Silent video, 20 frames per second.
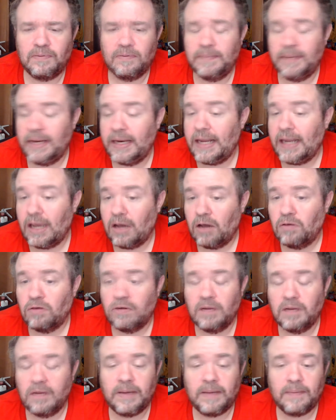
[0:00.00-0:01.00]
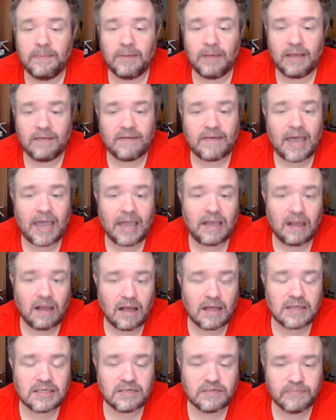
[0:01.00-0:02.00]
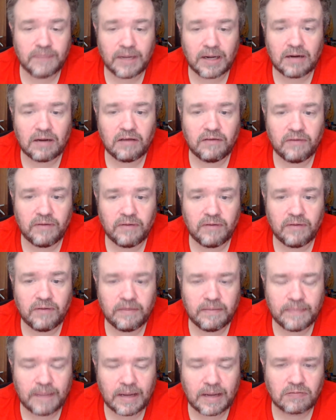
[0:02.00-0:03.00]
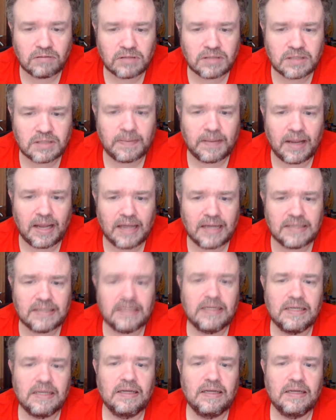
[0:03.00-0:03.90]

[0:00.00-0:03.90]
and many elderly people have high costs in medical supplies.